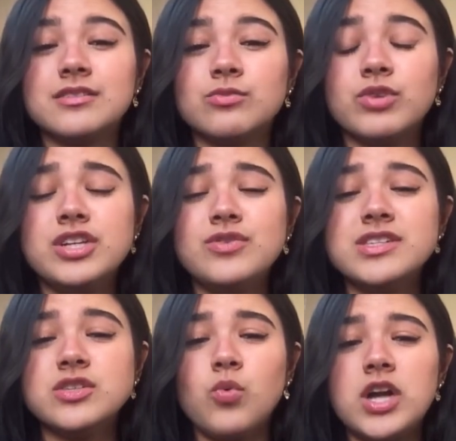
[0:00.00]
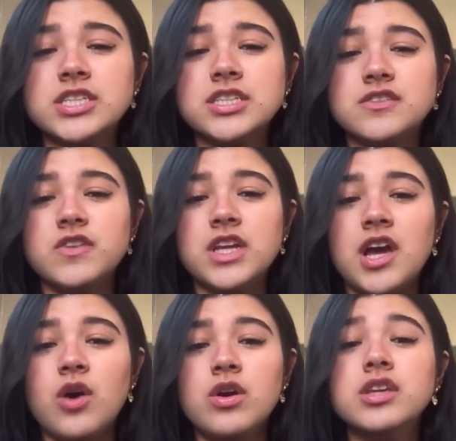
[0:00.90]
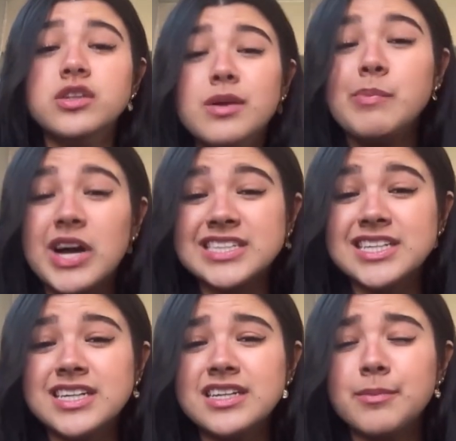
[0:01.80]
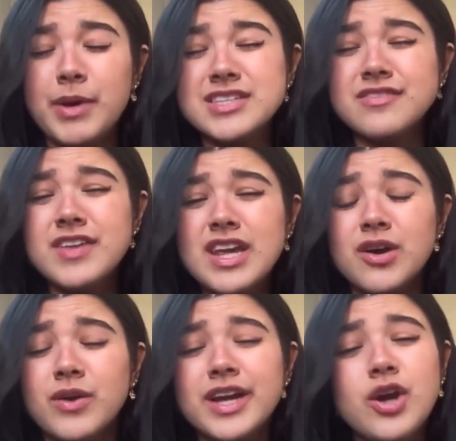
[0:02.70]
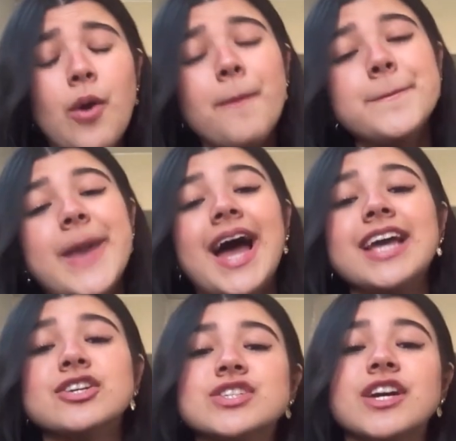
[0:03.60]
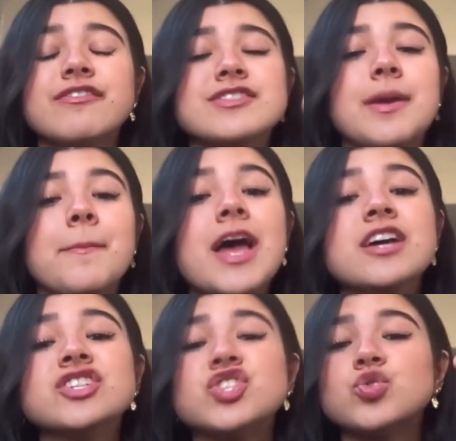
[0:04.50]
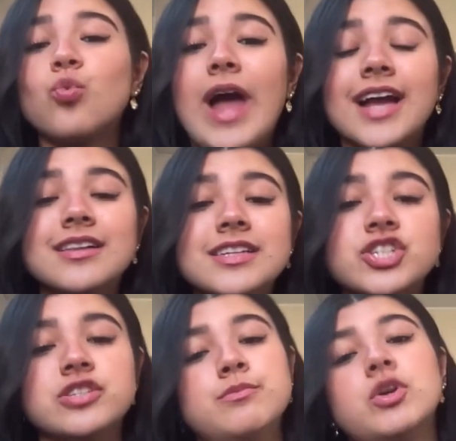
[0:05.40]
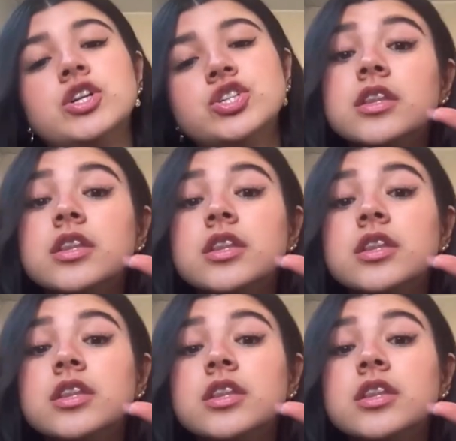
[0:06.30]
what are you doing still watching this video? You can pause it, pause the video, and go buy yourself some swagalicious merch.